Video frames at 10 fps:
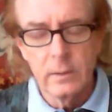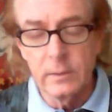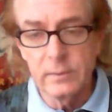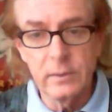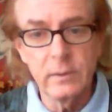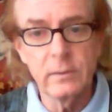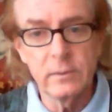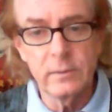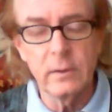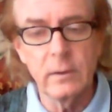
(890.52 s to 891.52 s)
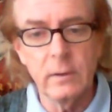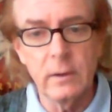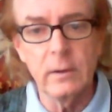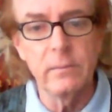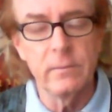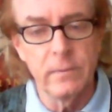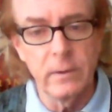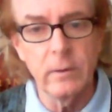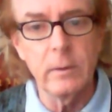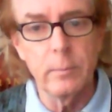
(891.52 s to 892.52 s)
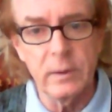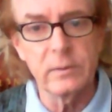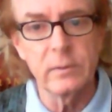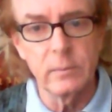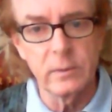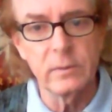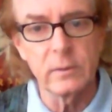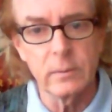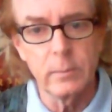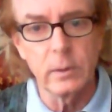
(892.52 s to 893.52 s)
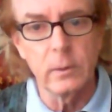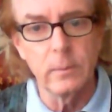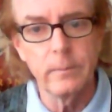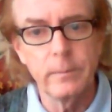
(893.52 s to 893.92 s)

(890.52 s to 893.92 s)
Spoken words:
This is a very pessimistic poem.